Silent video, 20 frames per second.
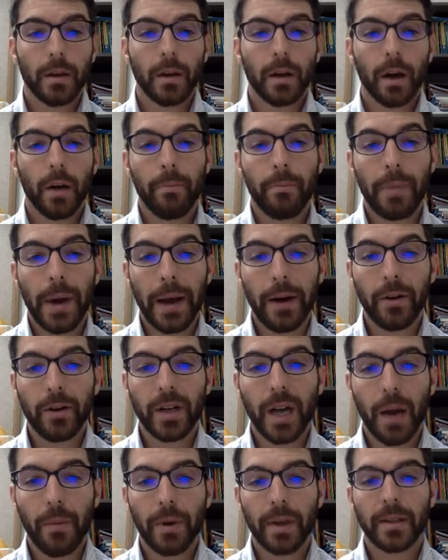A better
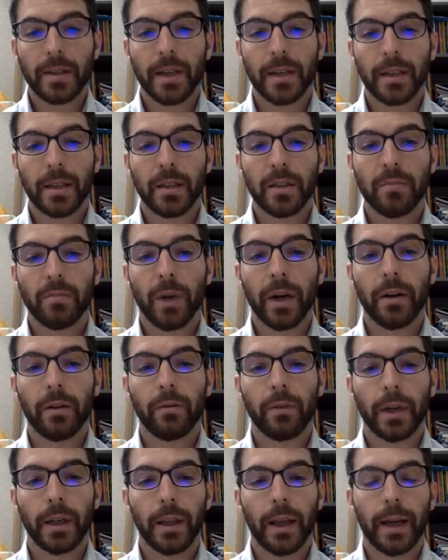topic sentence
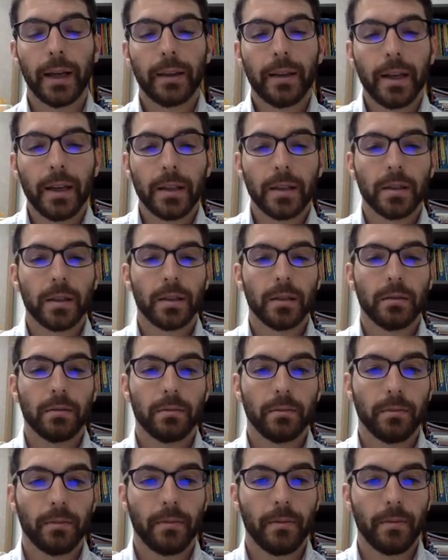might read like this.
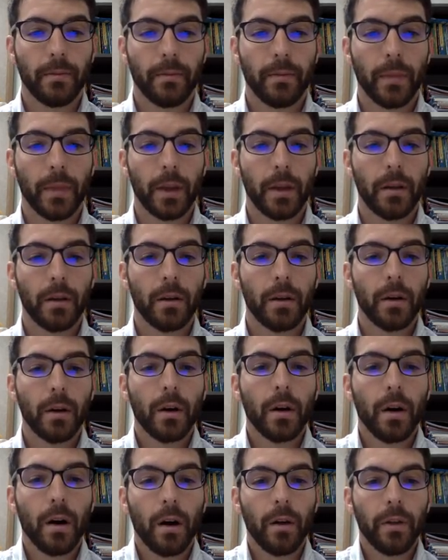
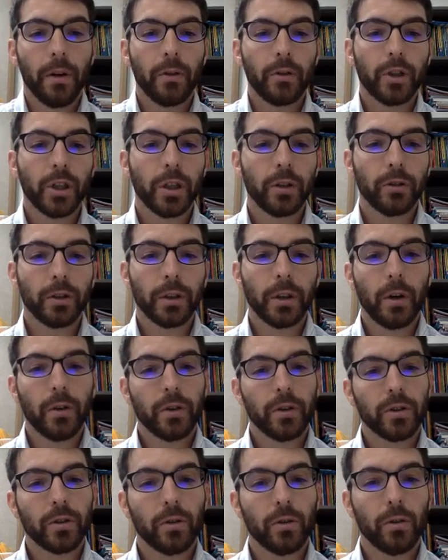Although children go
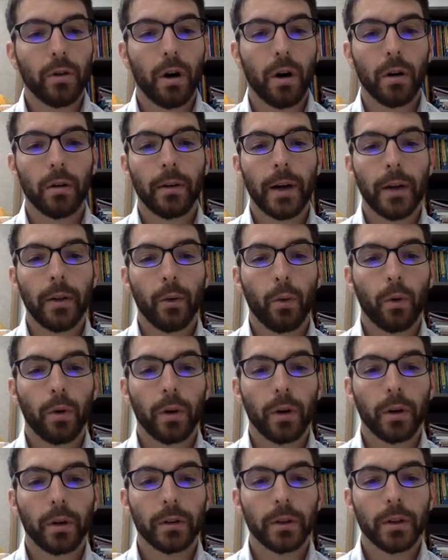to school all around the
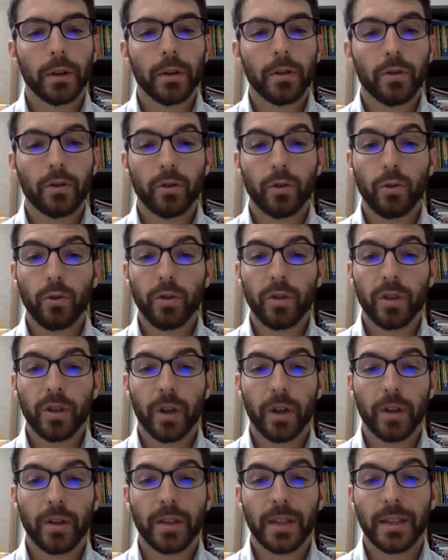world, school
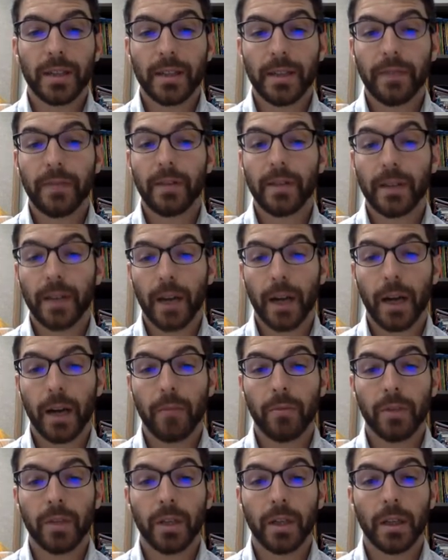starts at different
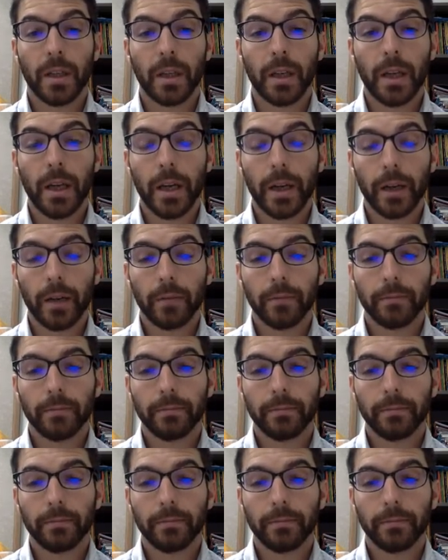times in the year.